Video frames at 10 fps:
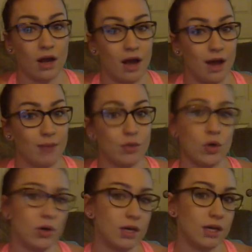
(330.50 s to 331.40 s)
I'm
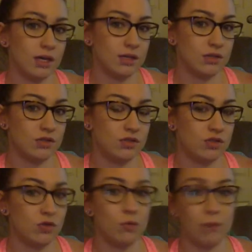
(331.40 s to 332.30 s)
going
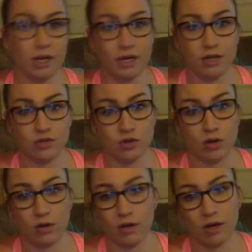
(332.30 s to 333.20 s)
into Monday
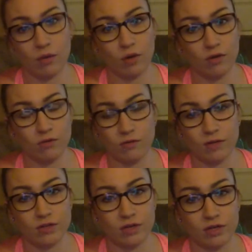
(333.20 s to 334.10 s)
stronger than I would have if I
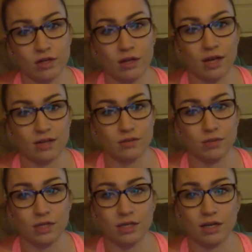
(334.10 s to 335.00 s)
trained the last
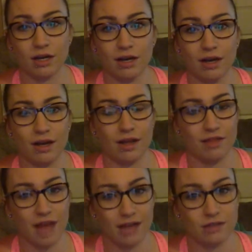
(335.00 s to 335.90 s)
week. Uh, and
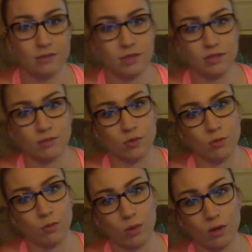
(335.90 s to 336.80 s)
that to me is more
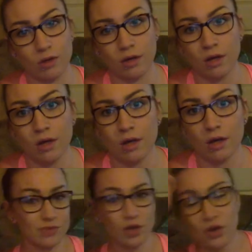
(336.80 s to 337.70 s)
important.
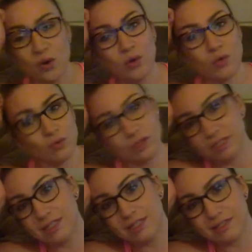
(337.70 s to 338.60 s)
Really
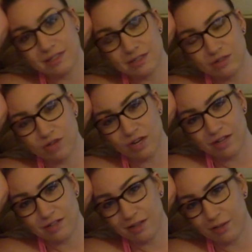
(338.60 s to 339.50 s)
seizing this training
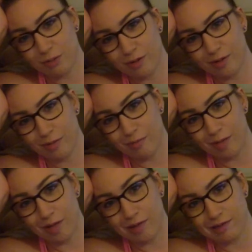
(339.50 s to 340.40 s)
cycle by the
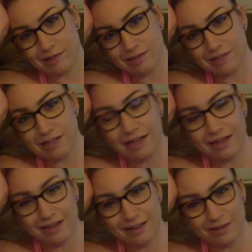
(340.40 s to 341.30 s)
balls and
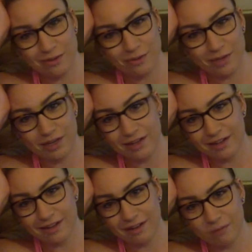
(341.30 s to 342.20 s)
taking it all the way.
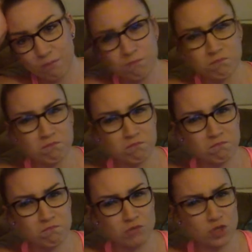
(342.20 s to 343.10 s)

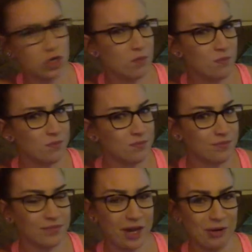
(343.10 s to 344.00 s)
Sure.
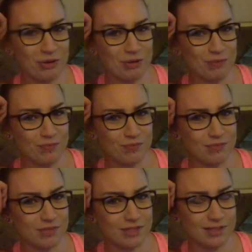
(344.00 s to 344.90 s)
I don't know.
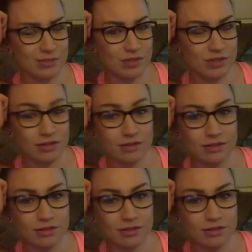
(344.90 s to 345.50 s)
That seems good.